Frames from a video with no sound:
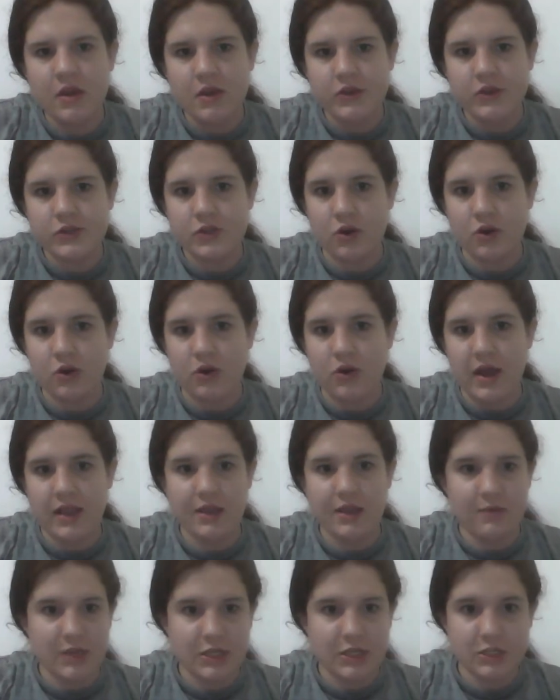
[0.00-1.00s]
so I
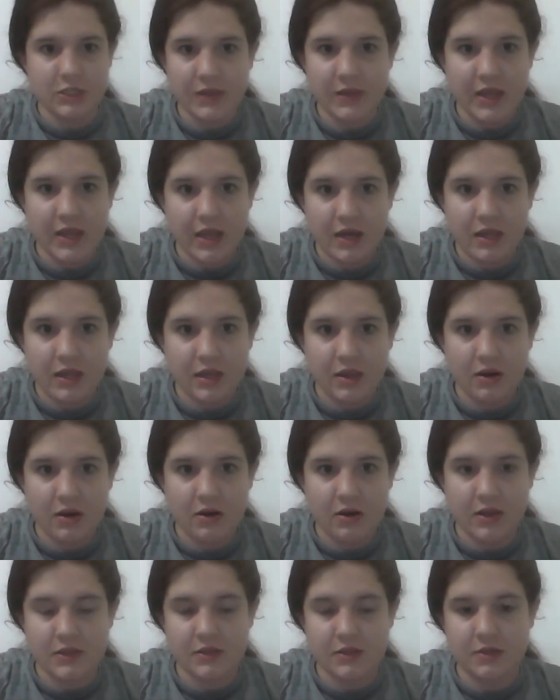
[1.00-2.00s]
can make spaghetti here.
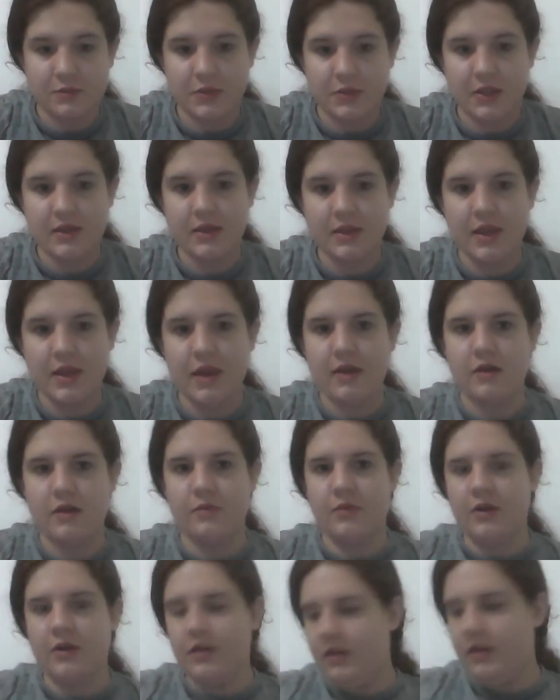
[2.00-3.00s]
It's completely
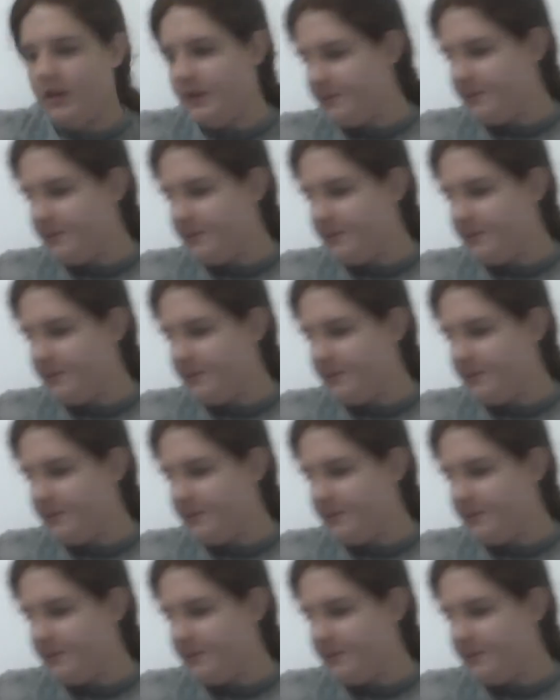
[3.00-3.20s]
edible.